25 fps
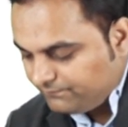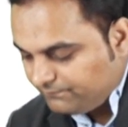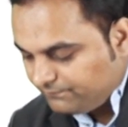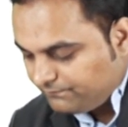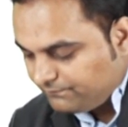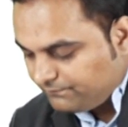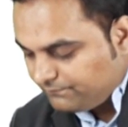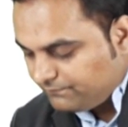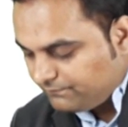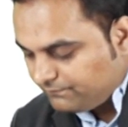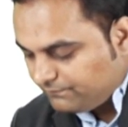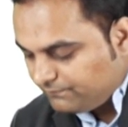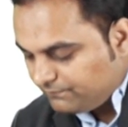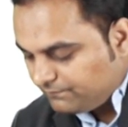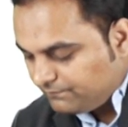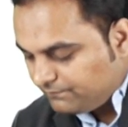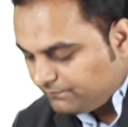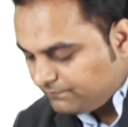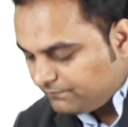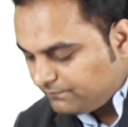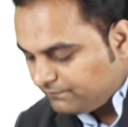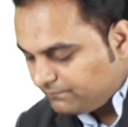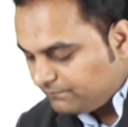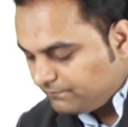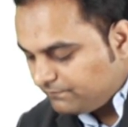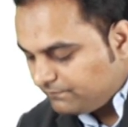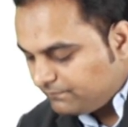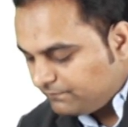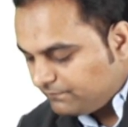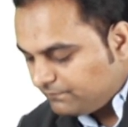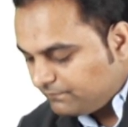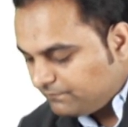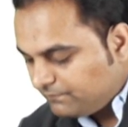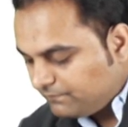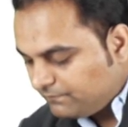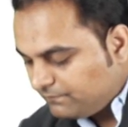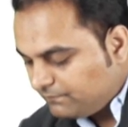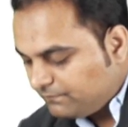
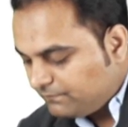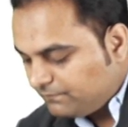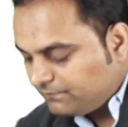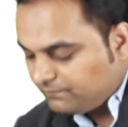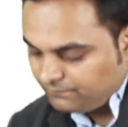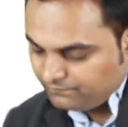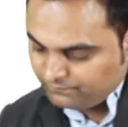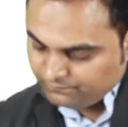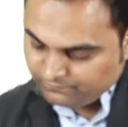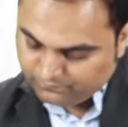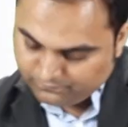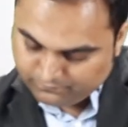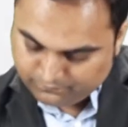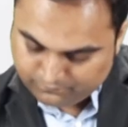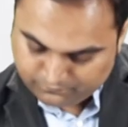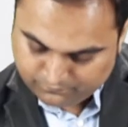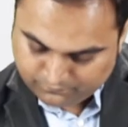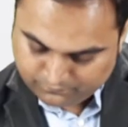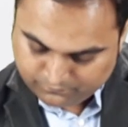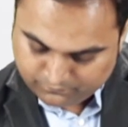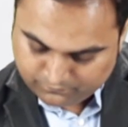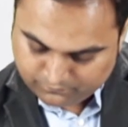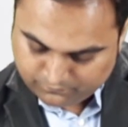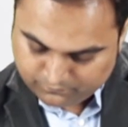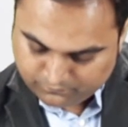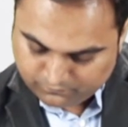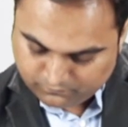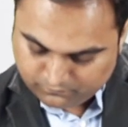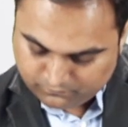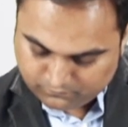Nobody speaks.